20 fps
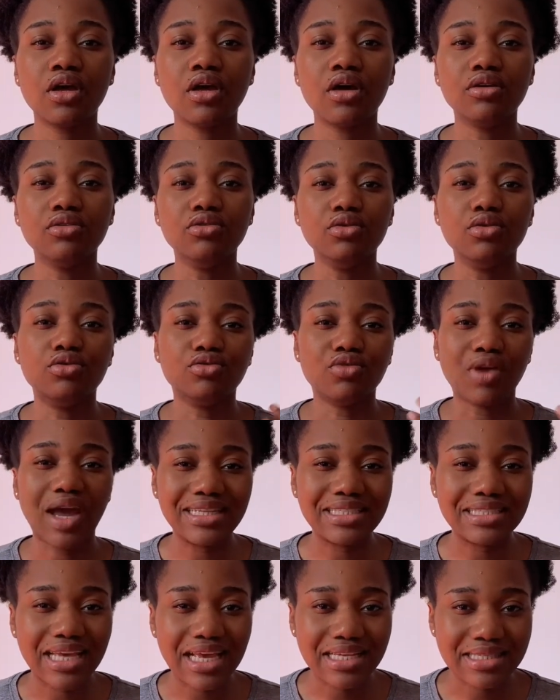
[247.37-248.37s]
write
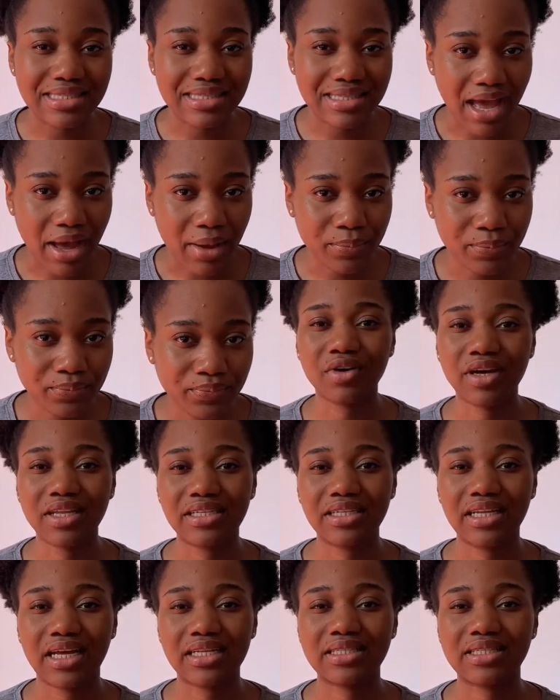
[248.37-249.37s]
the exam, find out
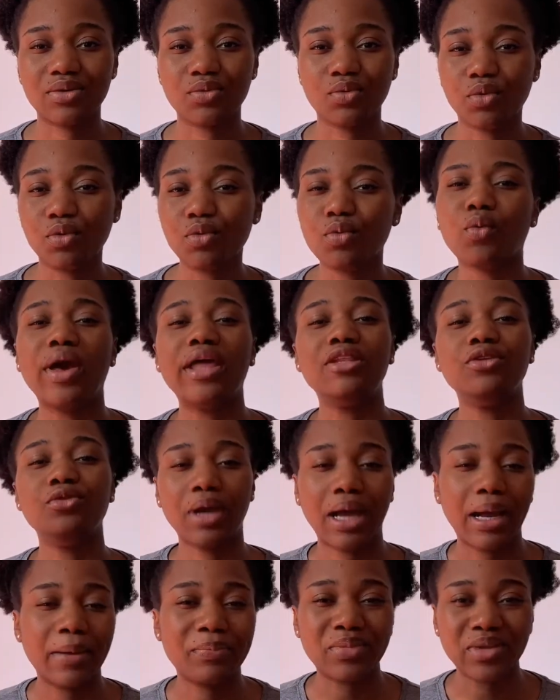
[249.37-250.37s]
that when
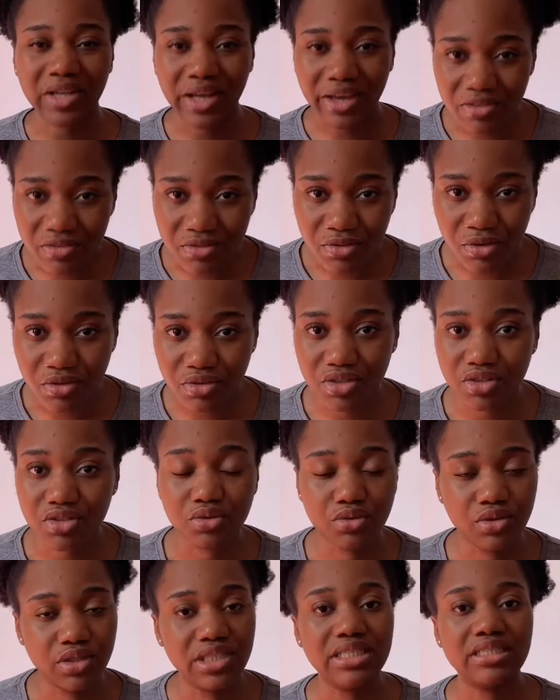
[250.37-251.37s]
you're applying for it you
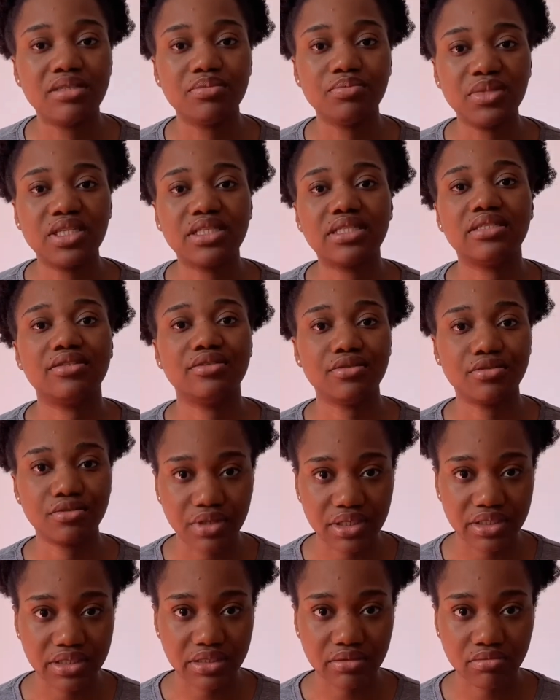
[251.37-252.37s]
didn't meet the
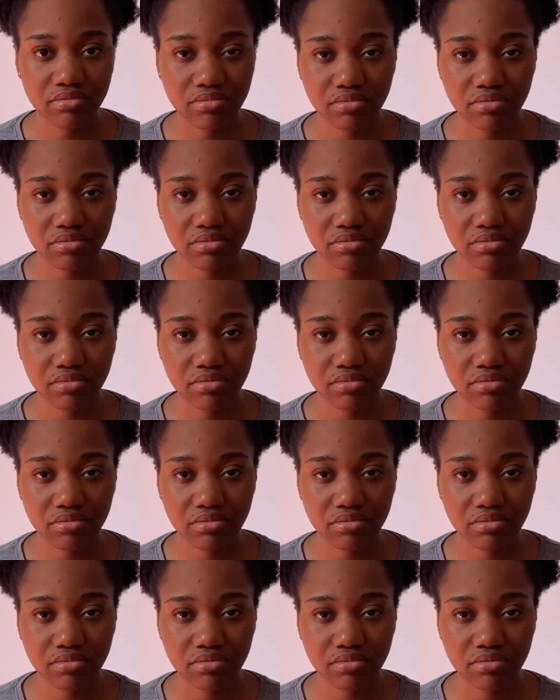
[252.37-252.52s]
grade.